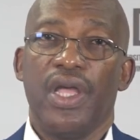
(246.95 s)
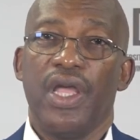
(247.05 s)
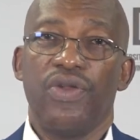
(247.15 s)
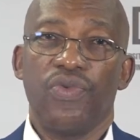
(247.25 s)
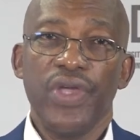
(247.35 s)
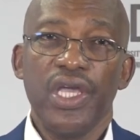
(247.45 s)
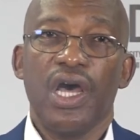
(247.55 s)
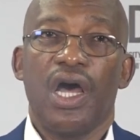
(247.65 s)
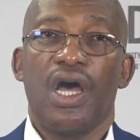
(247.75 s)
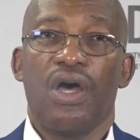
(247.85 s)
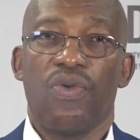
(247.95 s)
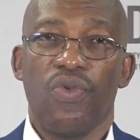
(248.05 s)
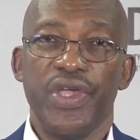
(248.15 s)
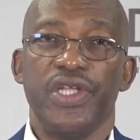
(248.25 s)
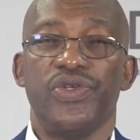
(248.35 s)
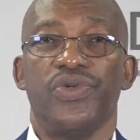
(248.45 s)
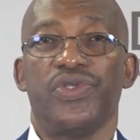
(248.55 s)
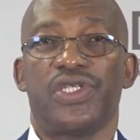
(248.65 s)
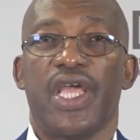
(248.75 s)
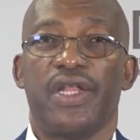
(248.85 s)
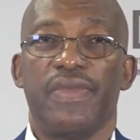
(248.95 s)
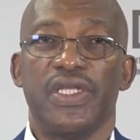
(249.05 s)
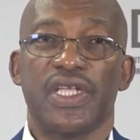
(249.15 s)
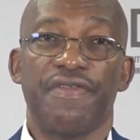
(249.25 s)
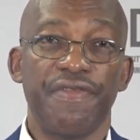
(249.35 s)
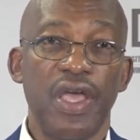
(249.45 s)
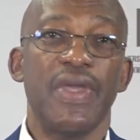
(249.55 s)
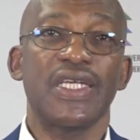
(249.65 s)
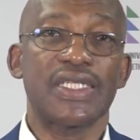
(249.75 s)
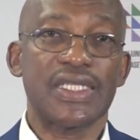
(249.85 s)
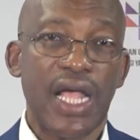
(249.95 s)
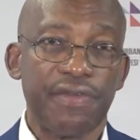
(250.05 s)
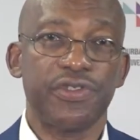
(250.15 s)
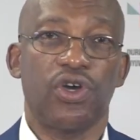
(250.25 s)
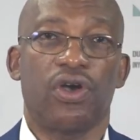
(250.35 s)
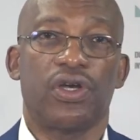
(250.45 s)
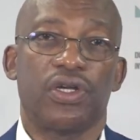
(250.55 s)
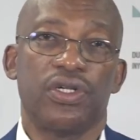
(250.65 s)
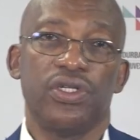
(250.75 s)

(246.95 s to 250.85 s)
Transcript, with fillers: and we are, we do statements, affirming self talk